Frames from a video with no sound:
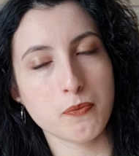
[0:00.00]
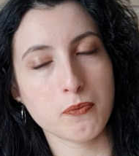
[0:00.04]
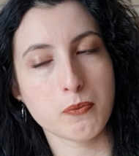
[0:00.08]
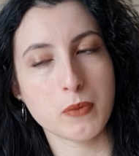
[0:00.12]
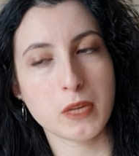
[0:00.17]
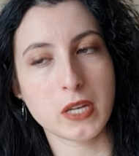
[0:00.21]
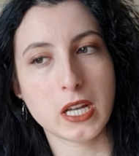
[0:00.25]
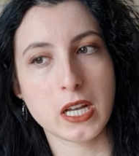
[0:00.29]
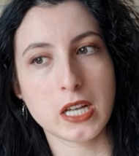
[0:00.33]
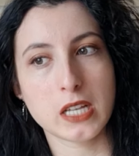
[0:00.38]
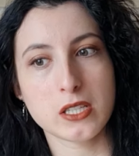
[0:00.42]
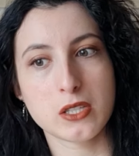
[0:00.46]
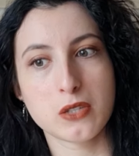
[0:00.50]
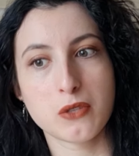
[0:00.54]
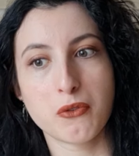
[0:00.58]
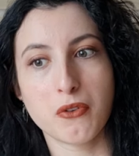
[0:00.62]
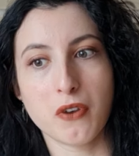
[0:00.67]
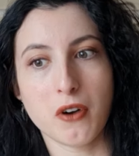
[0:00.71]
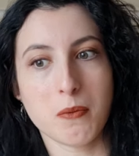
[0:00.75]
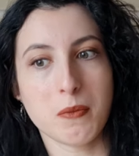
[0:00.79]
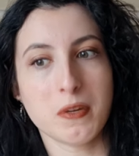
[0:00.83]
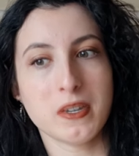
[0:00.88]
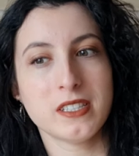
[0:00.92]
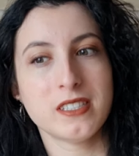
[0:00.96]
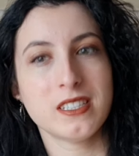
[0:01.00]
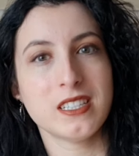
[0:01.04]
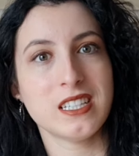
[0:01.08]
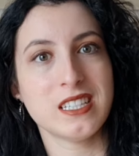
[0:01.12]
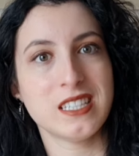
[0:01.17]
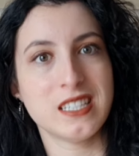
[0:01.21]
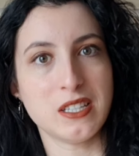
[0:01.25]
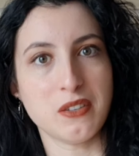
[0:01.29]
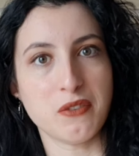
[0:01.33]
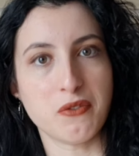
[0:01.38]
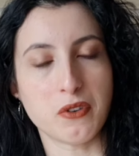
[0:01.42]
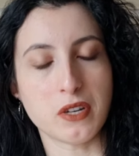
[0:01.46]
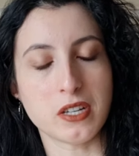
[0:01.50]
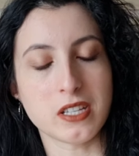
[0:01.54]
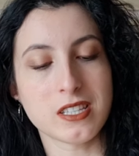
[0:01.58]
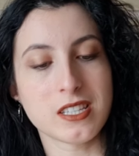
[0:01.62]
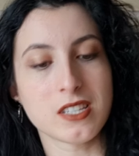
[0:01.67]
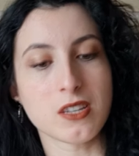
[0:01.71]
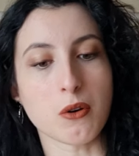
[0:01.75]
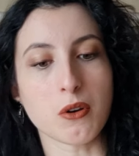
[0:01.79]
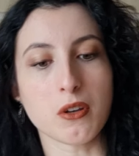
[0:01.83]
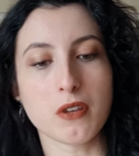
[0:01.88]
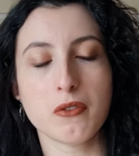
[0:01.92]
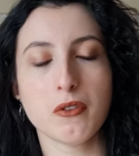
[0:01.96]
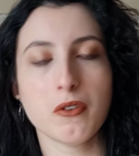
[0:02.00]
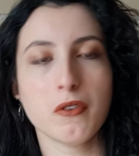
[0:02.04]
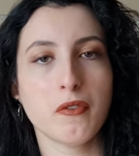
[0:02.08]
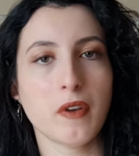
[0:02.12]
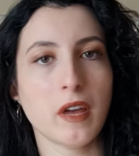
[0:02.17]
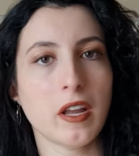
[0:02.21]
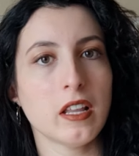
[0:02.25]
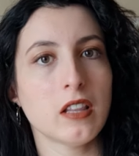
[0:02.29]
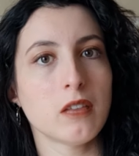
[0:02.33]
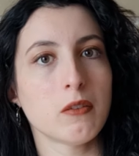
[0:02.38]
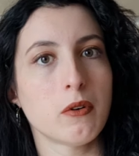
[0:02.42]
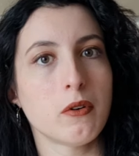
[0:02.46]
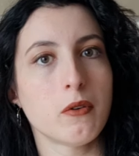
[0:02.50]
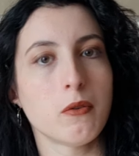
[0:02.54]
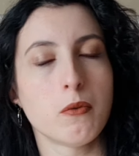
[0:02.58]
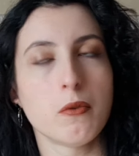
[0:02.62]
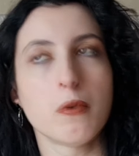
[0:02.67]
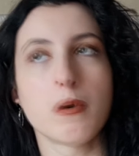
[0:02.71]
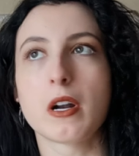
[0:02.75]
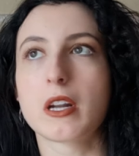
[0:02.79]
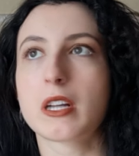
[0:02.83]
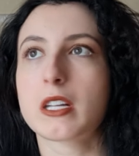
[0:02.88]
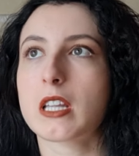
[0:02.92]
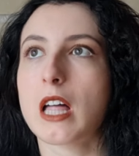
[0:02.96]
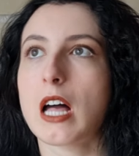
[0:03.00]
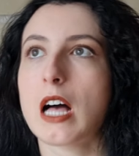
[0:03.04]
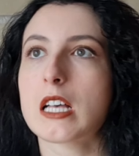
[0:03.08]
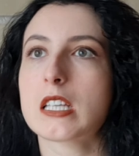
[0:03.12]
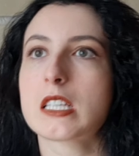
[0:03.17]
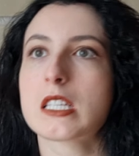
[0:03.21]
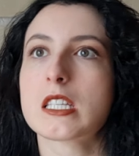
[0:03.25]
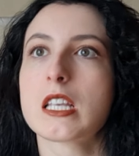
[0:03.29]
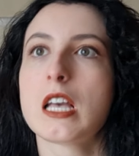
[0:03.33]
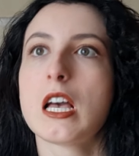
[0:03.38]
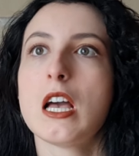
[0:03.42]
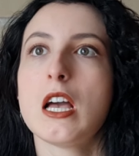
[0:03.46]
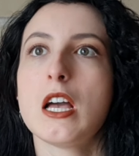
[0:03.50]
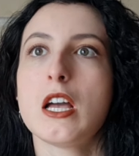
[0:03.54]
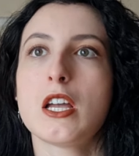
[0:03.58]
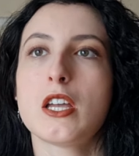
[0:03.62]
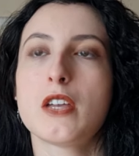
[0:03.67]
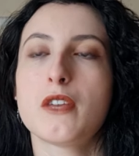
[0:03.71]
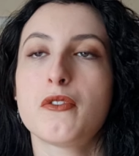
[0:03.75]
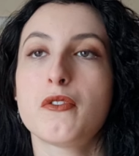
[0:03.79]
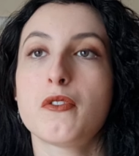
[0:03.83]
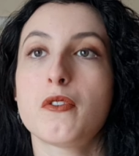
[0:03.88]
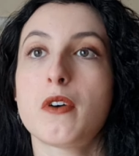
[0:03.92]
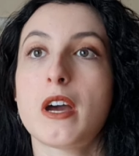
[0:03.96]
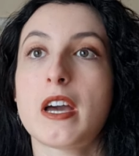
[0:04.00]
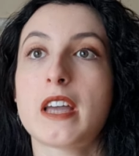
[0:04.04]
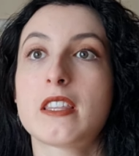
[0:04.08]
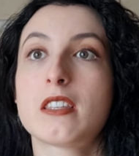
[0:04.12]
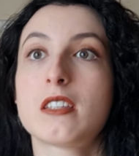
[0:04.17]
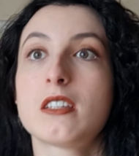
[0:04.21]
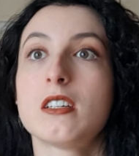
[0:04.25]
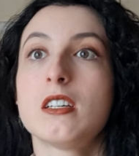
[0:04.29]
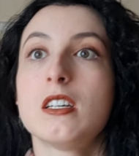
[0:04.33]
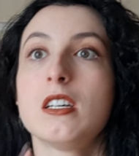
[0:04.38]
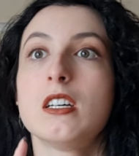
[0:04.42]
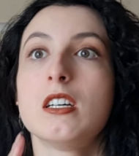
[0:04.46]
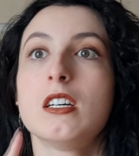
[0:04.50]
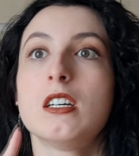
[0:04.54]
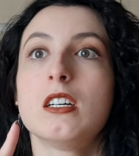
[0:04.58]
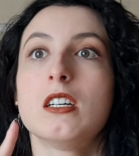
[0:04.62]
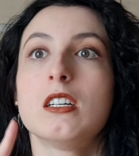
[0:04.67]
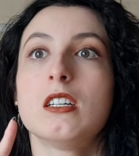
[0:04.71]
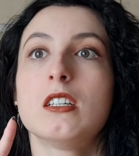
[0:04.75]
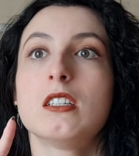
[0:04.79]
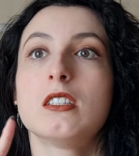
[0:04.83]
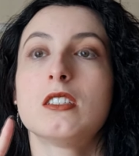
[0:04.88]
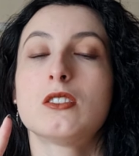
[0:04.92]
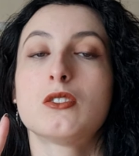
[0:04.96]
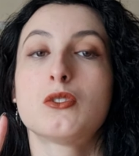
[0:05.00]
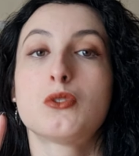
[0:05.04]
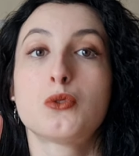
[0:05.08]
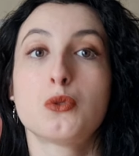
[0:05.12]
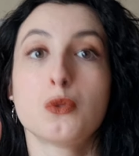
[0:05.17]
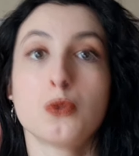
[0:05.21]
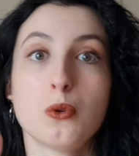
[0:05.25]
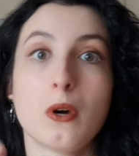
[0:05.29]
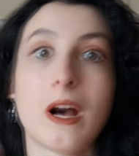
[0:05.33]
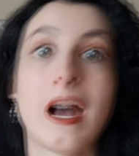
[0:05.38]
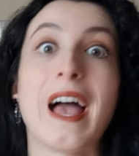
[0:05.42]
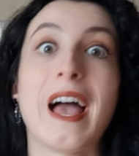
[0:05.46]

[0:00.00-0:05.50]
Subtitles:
because the format is different. So if you fail one class, if you had to